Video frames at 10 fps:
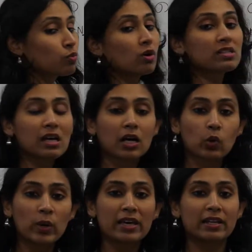was a
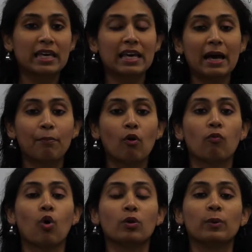quick recap of
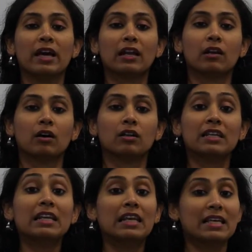what we had learnt
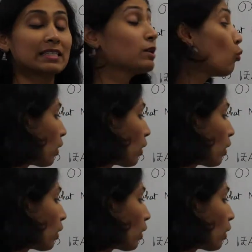in lesson